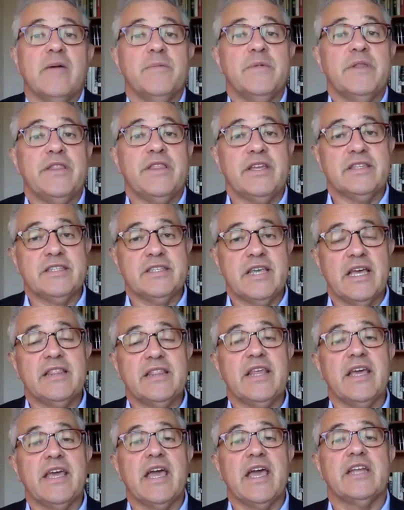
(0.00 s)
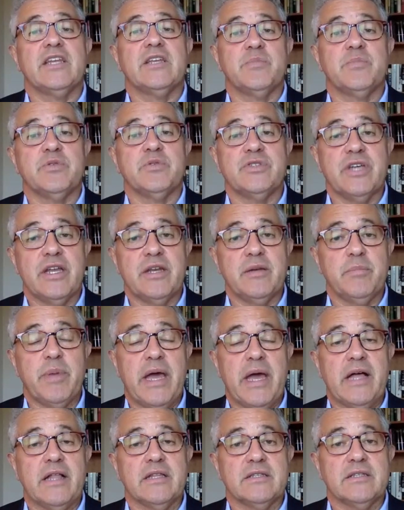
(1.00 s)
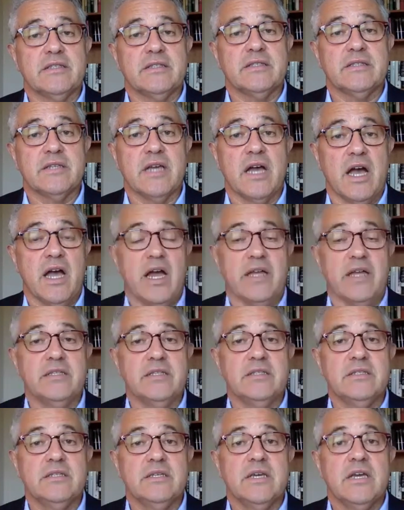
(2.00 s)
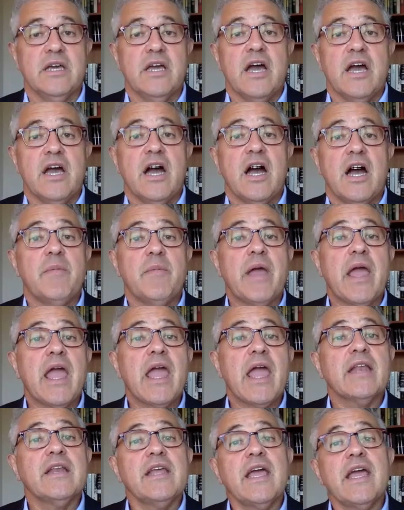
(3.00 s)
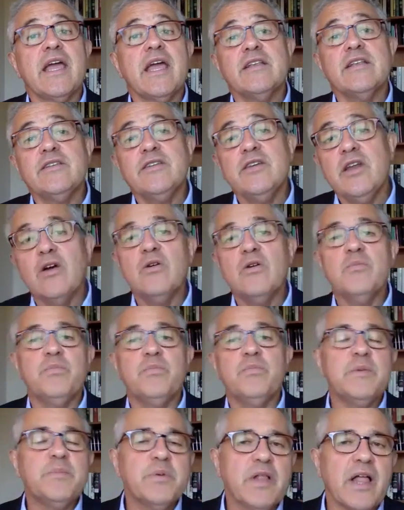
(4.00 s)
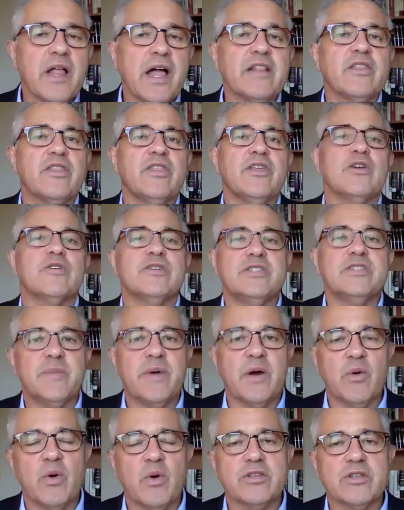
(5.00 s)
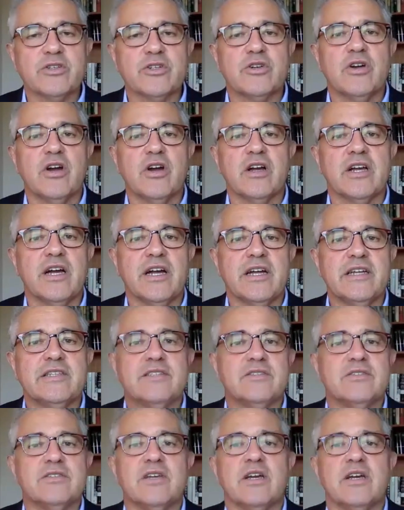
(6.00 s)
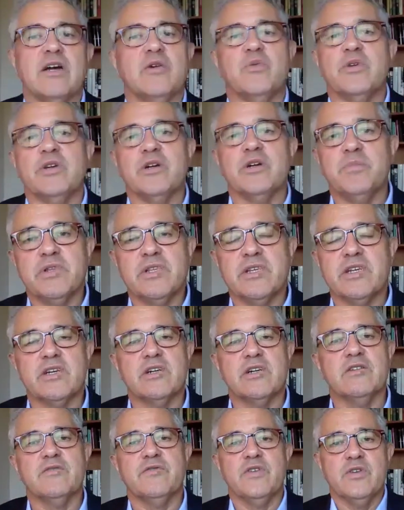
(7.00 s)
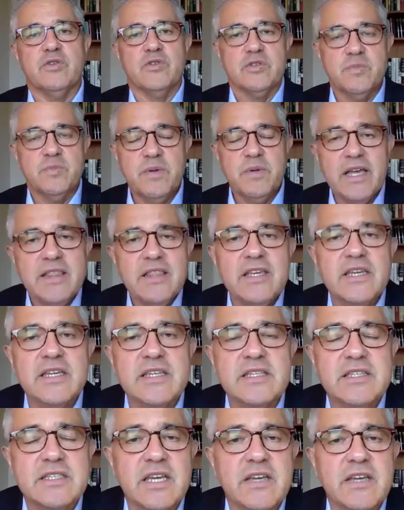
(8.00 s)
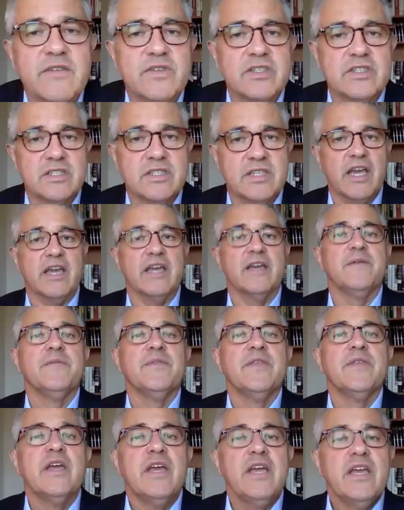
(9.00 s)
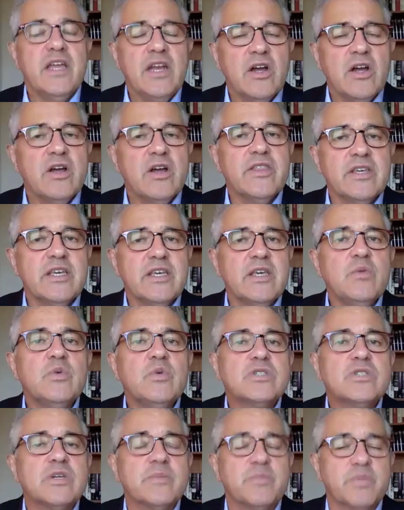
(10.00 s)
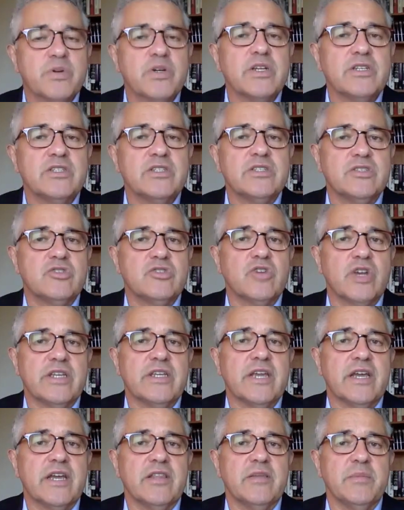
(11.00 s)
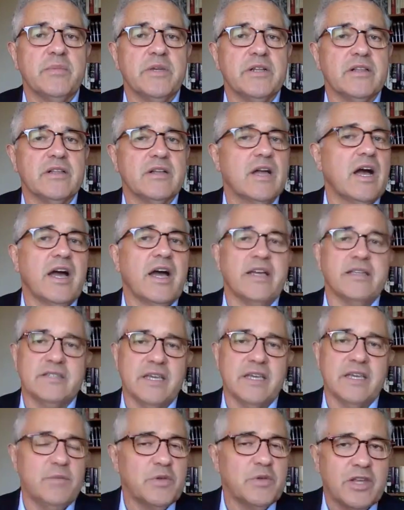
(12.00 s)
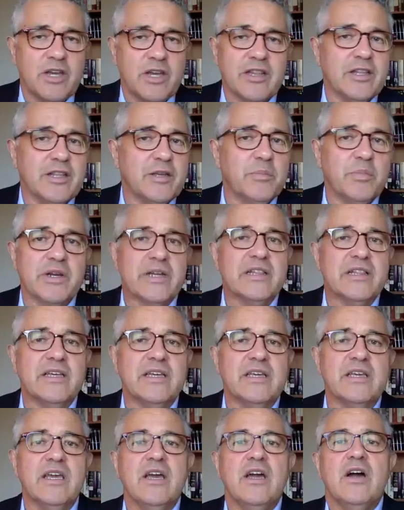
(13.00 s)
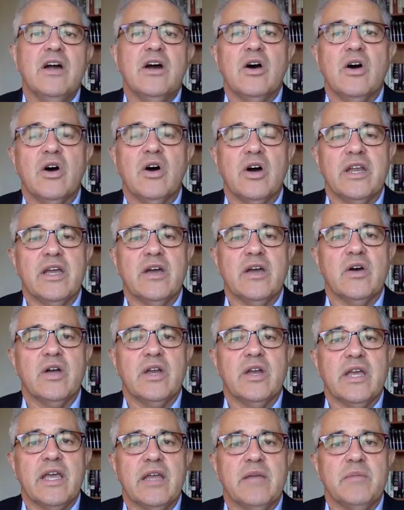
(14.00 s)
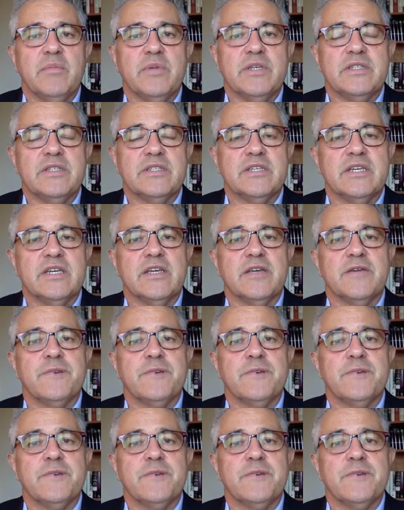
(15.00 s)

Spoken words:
that said they had to present balanced sides. And you know, people had theories about Walter Cronkite's real political views, but I think it's safe to say, you know, that he was a pretty straight down the middle guy. Same with Huntley Brinkley on NBC.